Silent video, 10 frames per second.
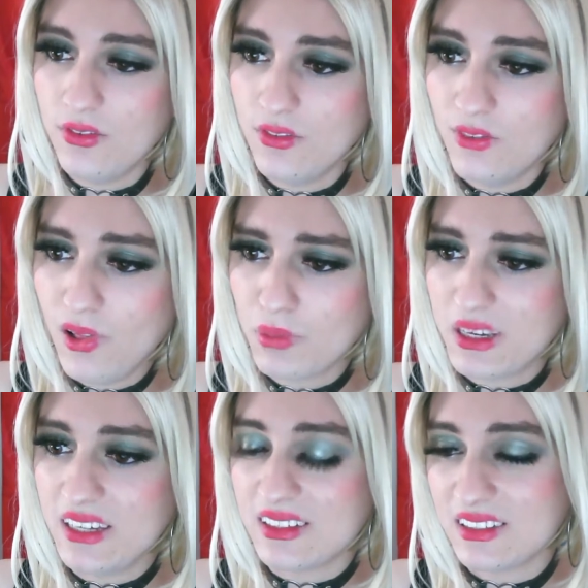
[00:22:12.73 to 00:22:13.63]

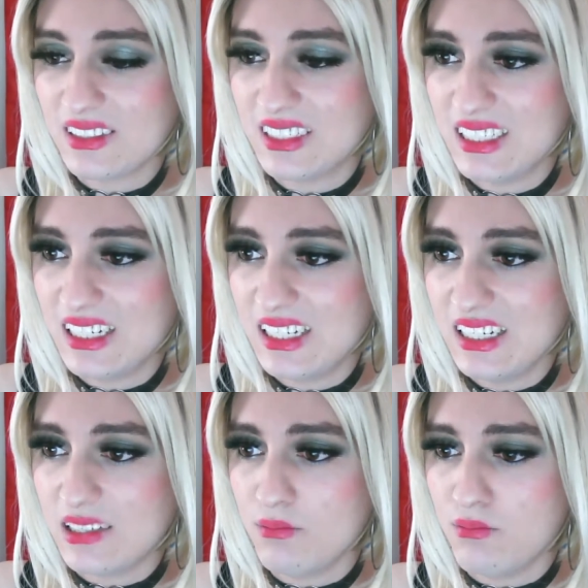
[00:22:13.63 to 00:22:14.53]
Volbeat.
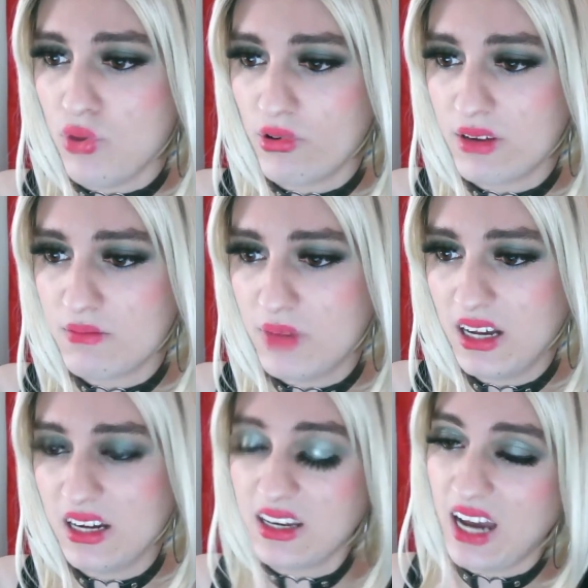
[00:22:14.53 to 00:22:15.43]
It's a boring
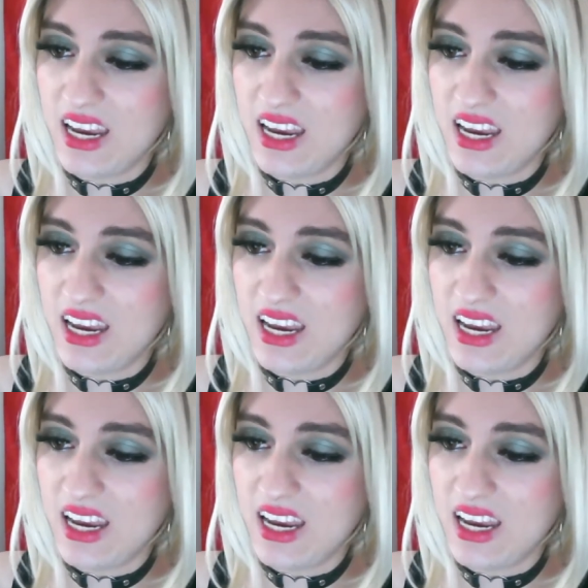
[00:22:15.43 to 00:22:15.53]
bug.